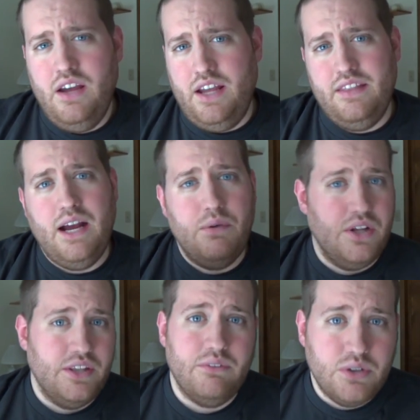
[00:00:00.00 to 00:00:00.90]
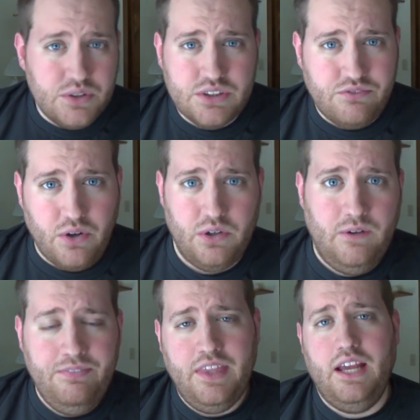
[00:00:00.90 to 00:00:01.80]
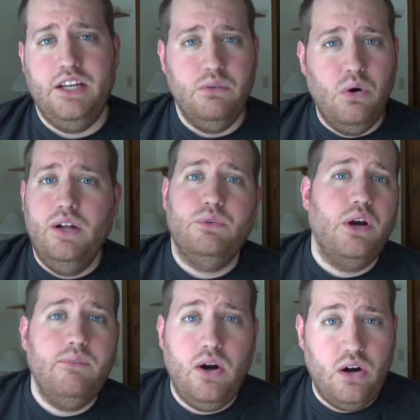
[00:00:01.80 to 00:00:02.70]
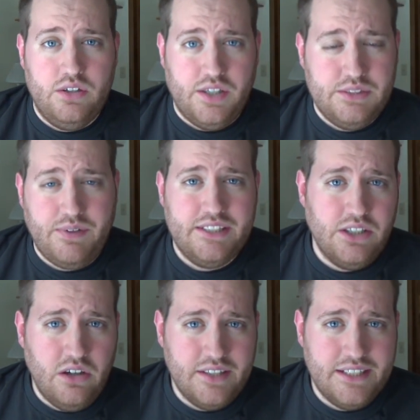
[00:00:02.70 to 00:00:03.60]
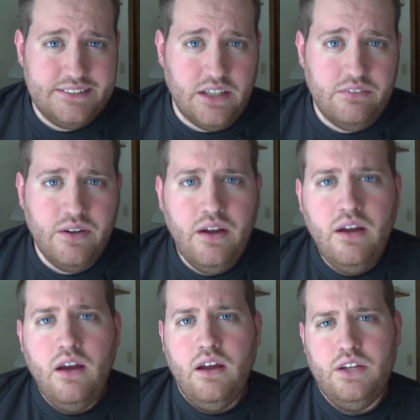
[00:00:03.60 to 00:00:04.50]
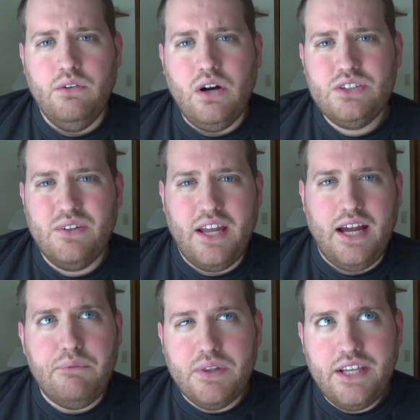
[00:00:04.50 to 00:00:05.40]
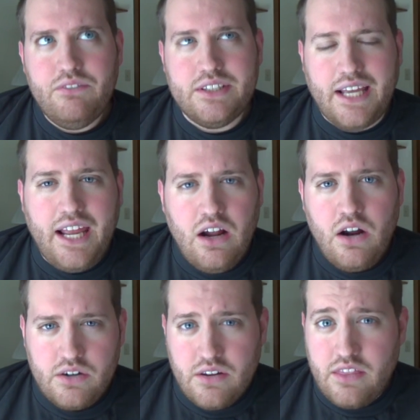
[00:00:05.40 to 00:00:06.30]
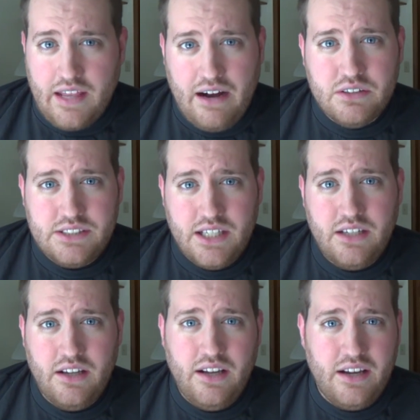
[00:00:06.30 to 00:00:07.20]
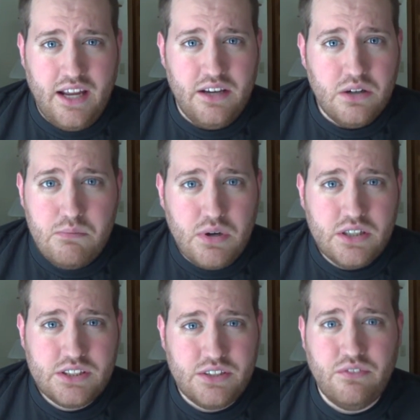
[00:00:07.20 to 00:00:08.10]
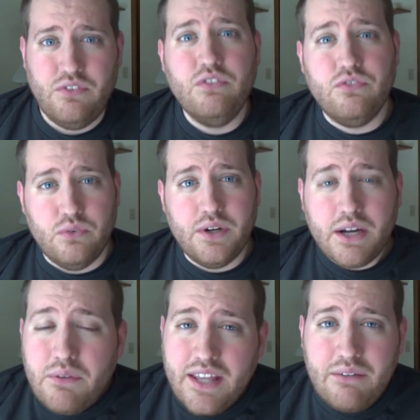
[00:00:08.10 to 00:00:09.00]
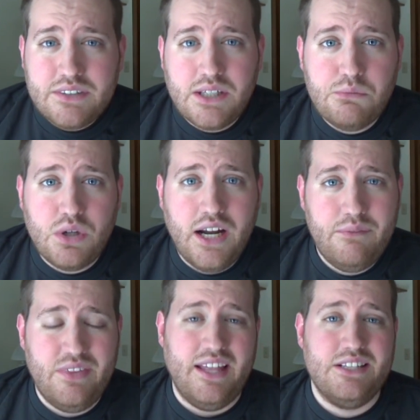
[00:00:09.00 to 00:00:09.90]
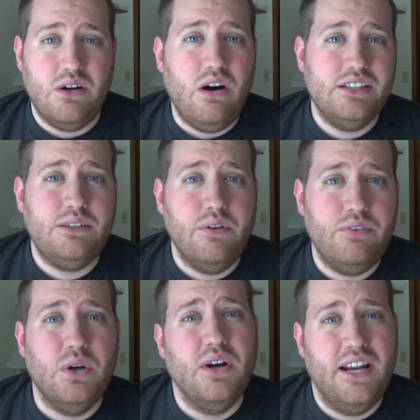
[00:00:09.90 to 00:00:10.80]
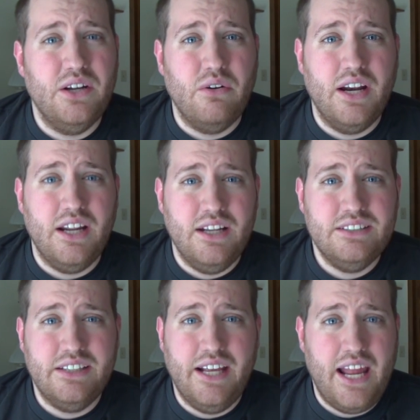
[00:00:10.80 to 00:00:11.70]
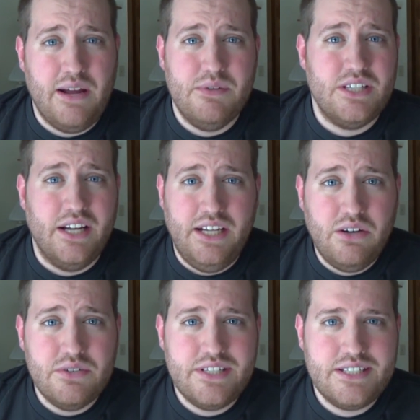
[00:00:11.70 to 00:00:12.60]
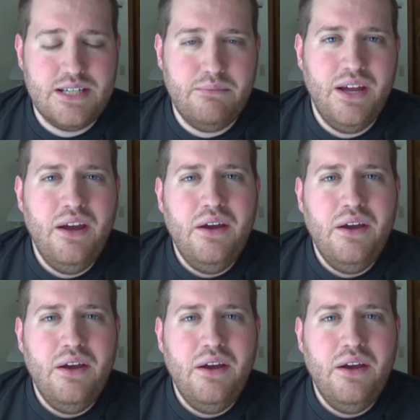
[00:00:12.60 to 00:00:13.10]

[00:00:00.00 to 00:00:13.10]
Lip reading: and that way you'll never lose a photo, and you won't have to worry about hard drive space and all that stuff. You also get, I believe it's 800,000 Kindle books for free with Amazon Prime, and that's awesome if you're integrated into the Amazon ecosystem.